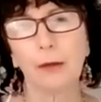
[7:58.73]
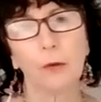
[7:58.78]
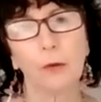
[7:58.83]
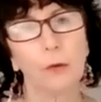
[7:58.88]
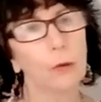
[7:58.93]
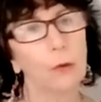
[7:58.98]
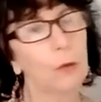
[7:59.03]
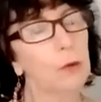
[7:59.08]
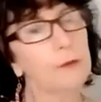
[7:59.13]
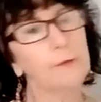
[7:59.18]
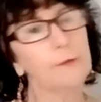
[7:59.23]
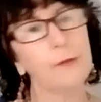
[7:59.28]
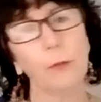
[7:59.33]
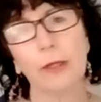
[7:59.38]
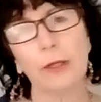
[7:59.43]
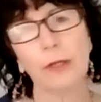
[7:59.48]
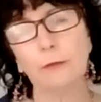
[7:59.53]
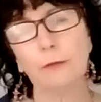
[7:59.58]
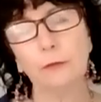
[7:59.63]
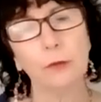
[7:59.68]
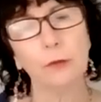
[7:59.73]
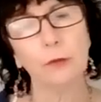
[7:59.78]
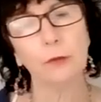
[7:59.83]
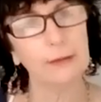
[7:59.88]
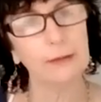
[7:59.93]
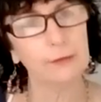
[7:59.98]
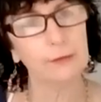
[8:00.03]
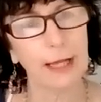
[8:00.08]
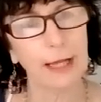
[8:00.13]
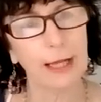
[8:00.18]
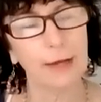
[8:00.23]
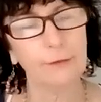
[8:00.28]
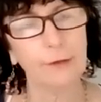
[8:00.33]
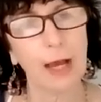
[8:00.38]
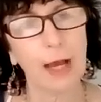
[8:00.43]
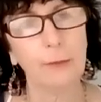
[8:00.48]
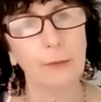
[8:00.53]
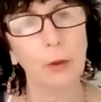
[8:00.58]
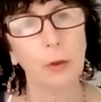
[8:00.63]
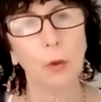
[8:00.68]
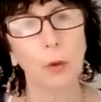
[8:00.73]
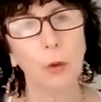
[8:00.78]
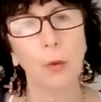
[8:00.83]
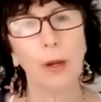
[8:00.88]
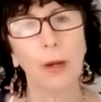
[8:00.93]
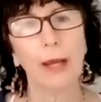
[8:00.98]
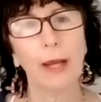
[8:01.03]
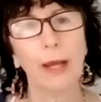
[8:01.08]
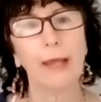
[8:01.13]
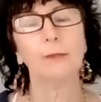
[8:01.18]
all of the wonderful gifts that have come your way, the